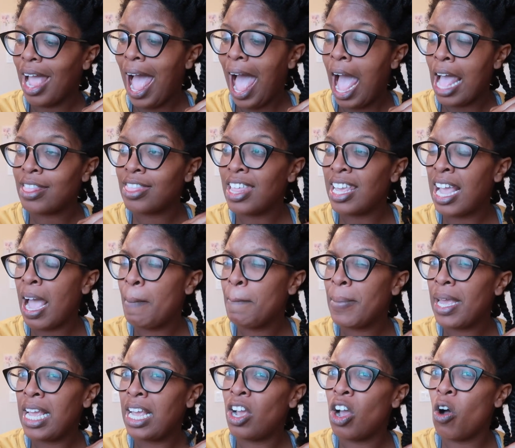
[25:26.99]
I think I
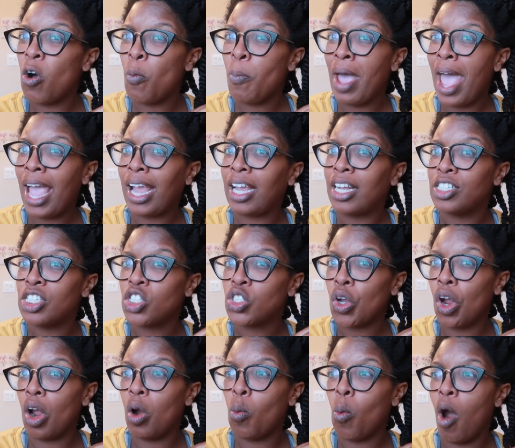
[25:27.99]
may go back and
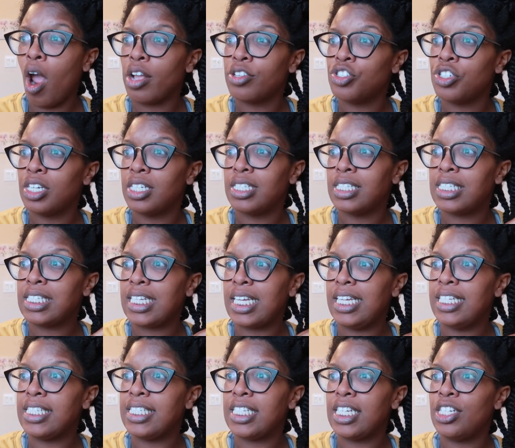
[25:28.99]
start watching
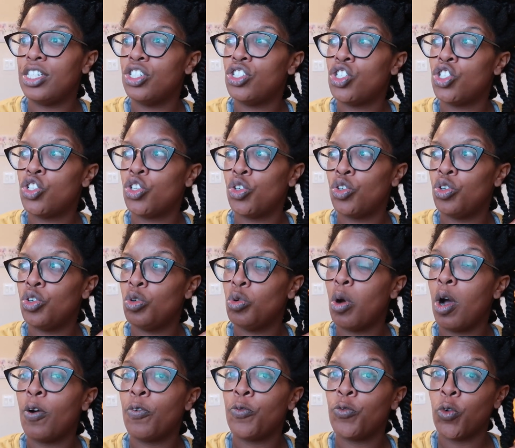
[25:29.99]
season two
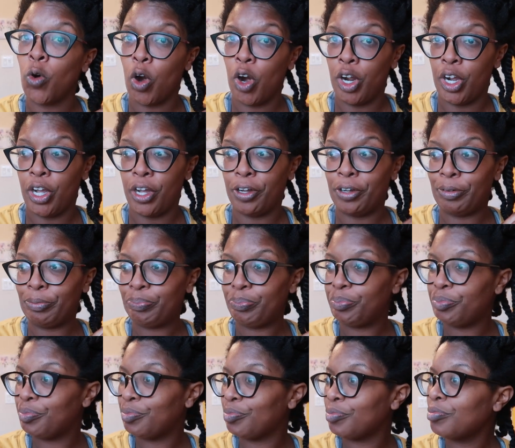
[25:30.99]
of Fargo
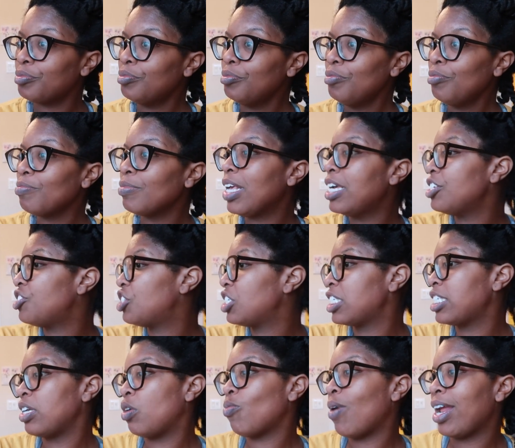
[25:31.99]
it's
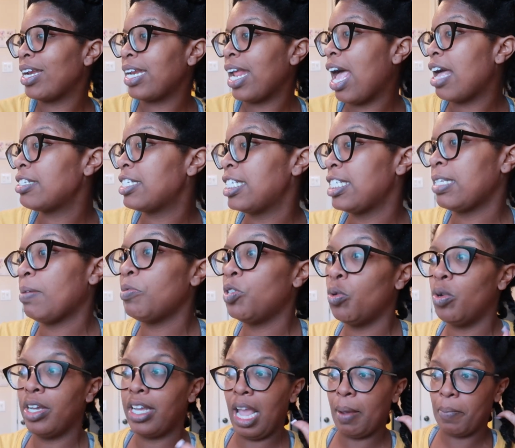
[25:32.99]
just that right now since i'm
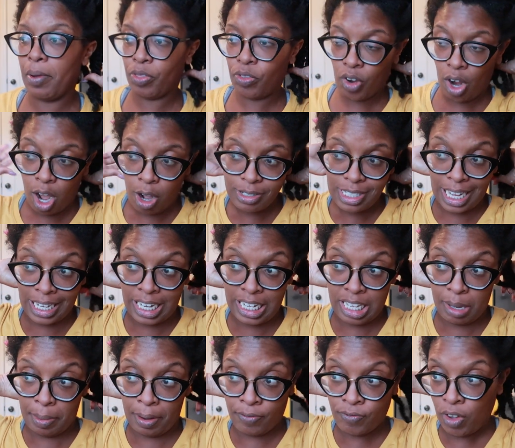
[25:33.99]
doing game of thrones i need
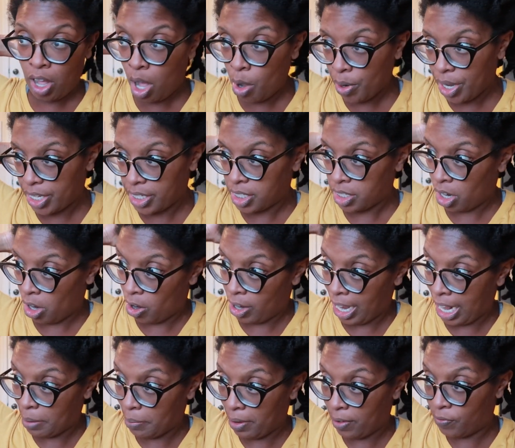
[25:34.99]
to be focused girl i
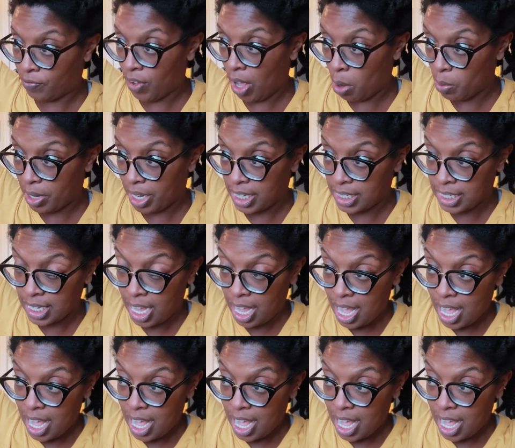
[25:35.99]
gotta be focused